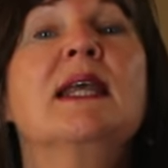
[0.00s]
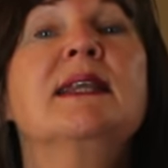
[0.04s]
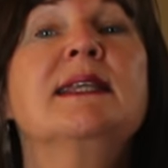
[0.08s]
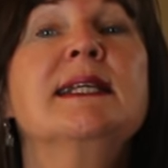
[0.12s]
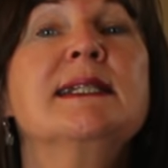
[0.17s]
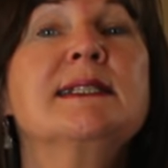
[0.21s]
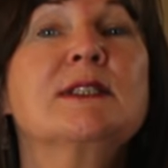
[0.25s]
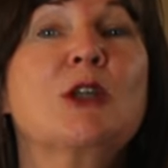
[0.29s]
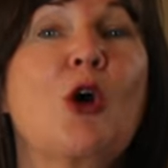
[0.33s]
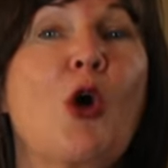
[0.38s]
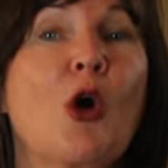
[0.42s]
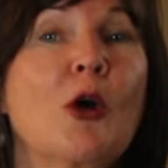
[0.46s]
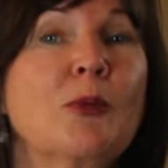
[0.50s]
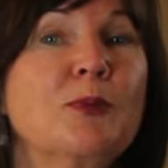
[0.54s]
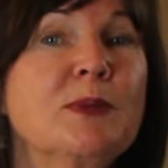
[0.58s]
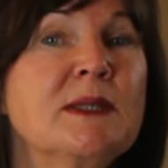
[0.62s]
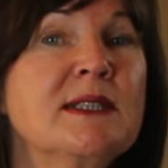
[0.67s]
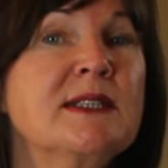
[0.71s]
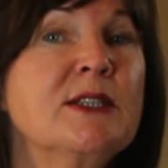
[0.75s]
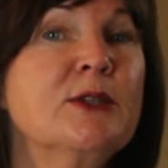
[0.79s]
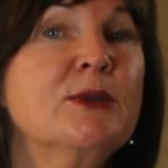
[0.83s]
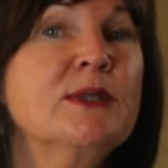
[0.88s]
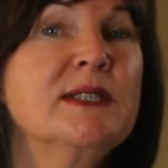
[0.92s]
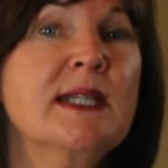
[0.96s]
This
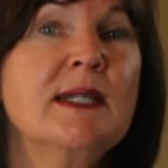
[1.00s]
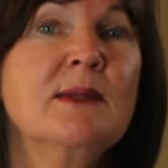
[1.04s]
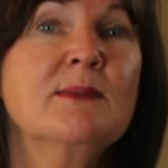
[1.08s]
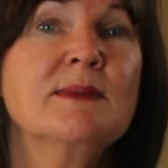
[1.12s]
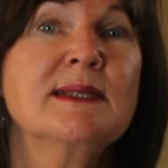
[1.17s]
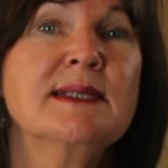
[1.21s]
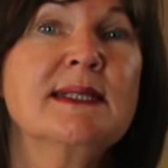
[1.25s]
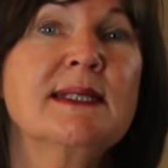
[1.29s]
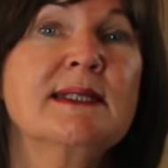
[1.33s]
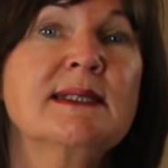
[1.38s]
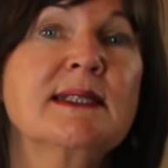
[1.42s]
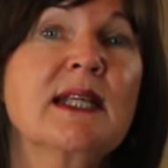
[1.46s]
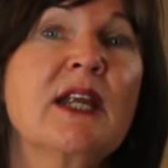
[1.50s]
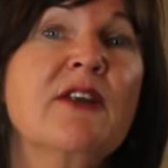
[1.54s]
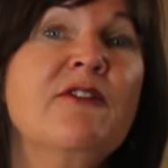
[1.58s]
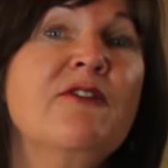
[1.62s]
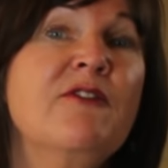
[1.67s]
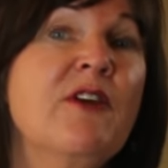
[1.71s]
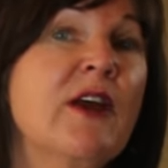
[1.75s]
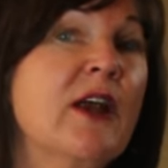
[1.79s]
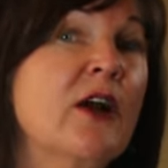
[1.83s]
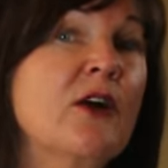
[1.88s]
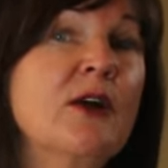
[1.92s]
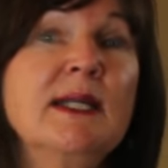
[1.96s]
corpus luteum cyst can
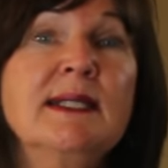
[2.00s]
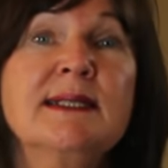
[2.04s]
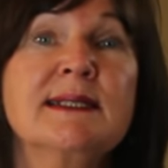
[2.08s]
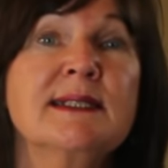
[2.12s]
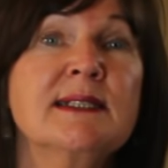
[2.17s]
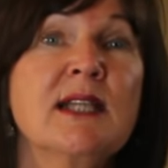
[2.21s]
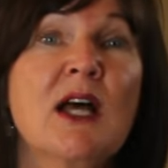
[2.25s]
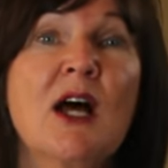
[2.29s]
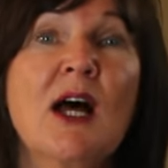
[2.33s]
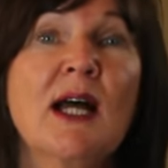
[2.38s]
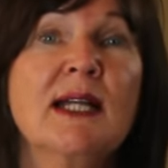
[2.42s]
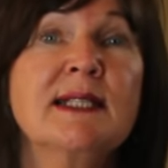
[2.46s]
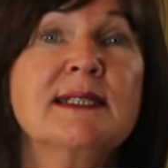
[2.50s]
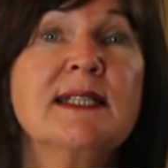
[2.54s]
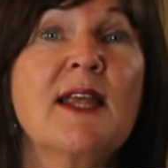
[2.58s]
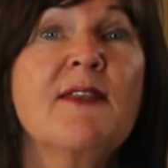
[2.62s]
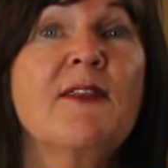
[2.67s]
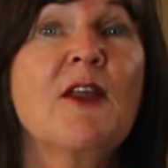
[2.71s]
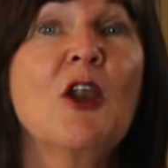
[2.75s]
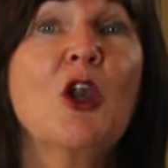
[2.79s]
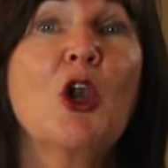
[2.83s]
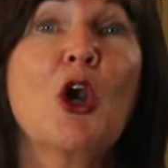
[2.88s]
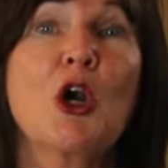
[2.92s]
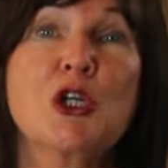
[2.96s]
vary in size and
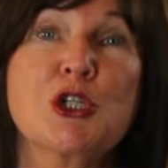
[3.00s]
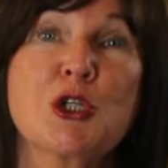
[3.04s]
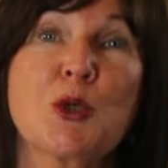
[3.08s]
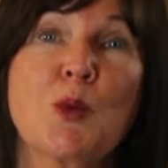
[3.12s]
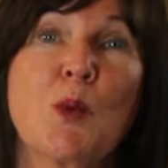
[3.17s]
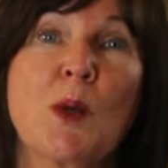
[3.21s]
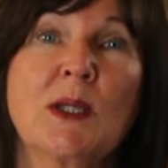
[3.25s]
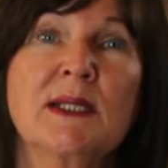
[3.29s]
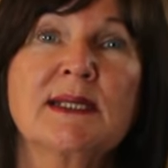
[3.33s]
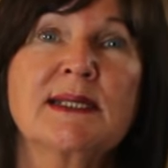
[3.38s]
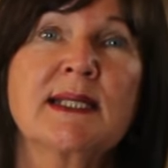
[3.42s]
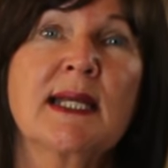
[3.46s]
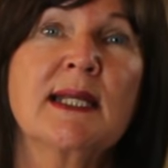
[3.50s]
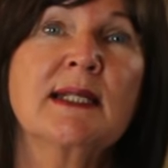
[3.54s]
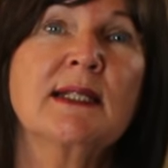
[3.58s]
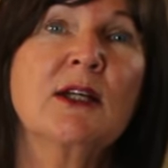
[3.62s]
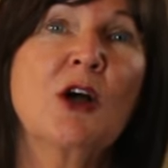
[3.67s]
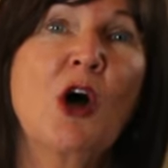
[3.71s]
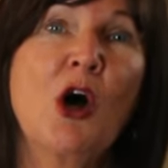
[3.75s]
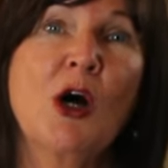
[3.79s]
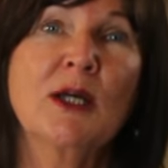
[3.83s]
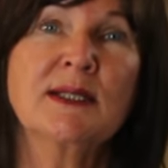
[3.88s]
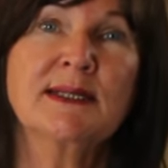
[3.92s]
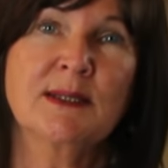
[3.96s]
the larger ones can
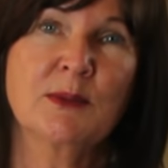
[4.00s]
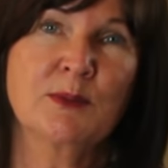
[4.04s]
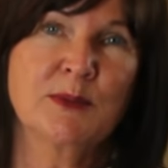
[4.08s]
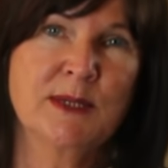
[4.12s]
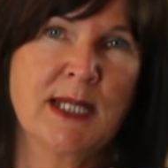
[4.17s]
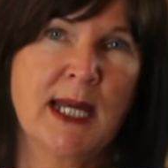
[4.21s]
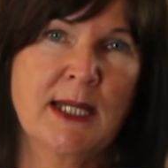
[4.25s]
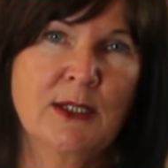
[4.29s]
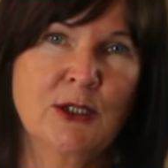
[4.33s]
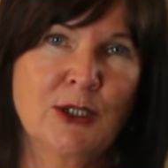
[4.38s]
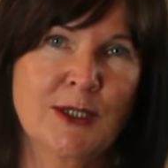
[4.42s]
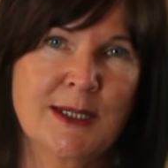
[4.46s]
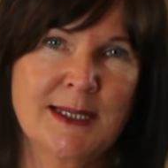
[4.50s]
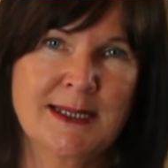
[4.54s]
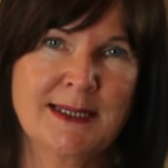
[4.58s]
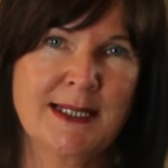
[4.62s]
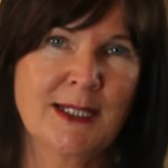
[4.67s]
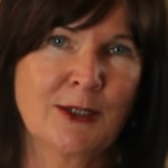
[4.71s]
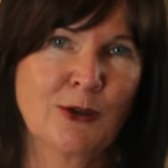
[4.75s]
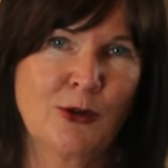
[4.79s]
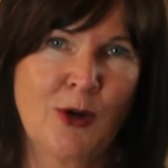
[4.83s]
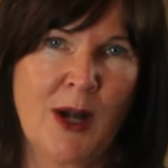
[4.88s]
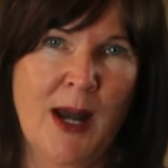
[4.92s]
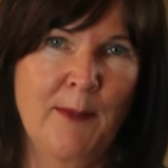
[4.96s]
cause some tenderness
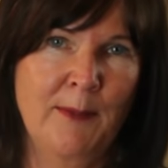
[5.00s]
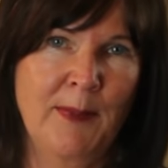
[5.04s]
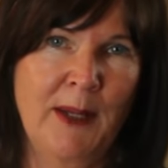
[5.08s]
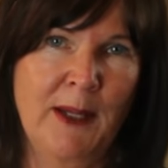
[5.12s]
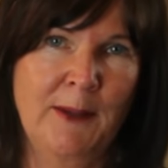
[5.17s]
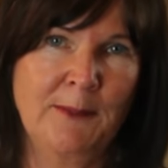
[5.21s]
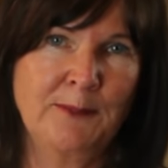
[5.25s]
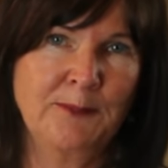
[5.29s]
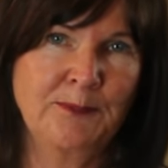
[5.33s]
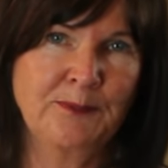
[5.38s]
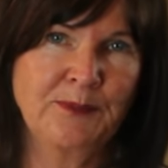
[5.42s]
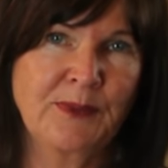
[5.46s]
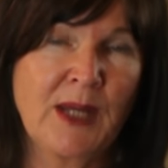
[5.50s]
and cramping.